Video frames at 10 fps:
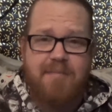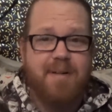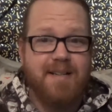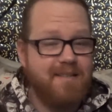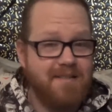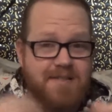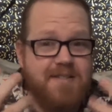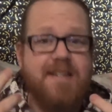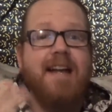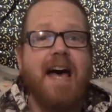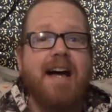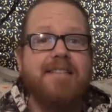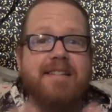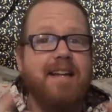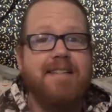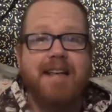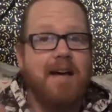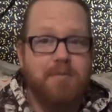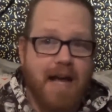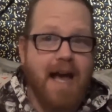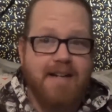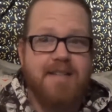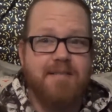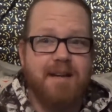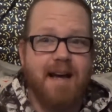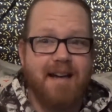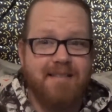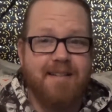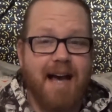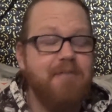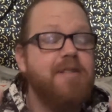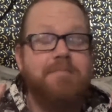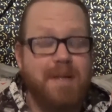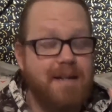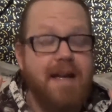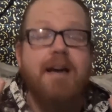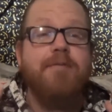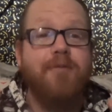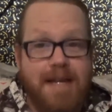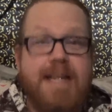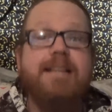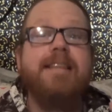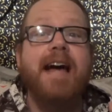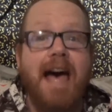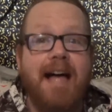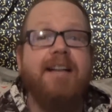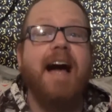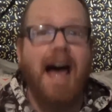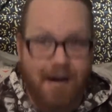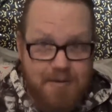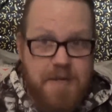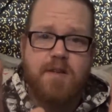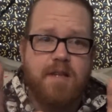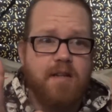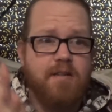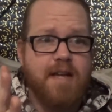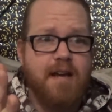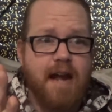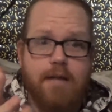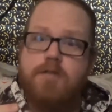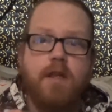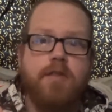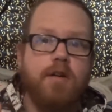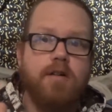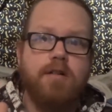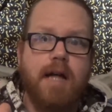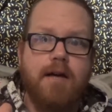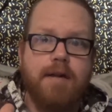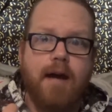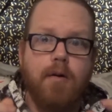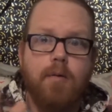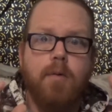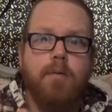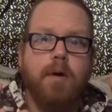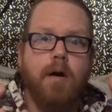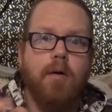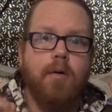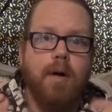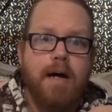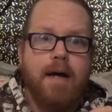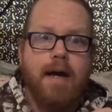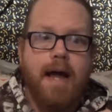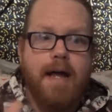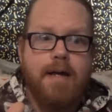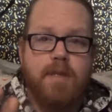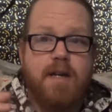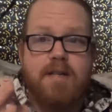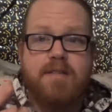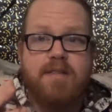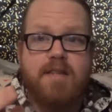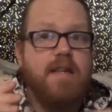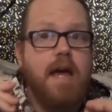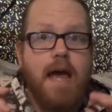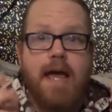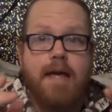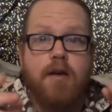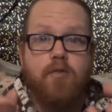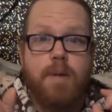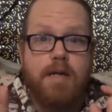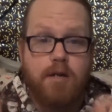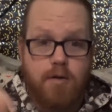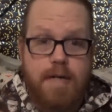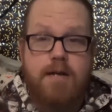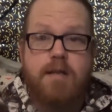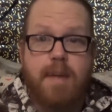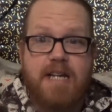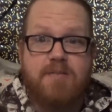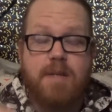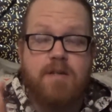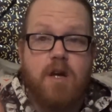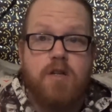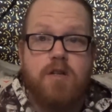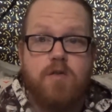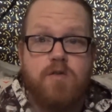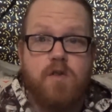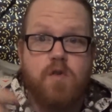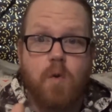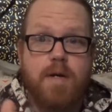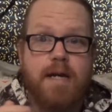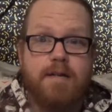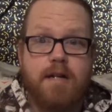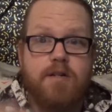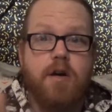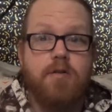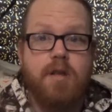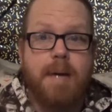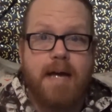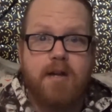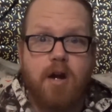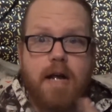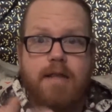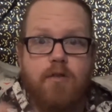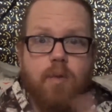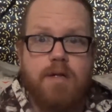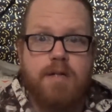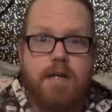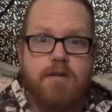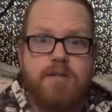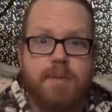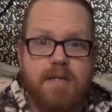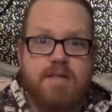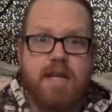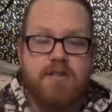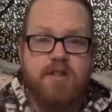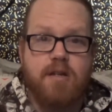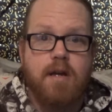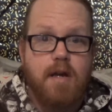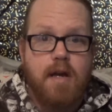But they're just not acting as I would act. I would have been freaking the hell out. So they look out and there's a third clown now. Ooh, no! And the cousin says, hey, we can go down to the basement, use the door down there to go to the backyard, and then run to the nearest police station.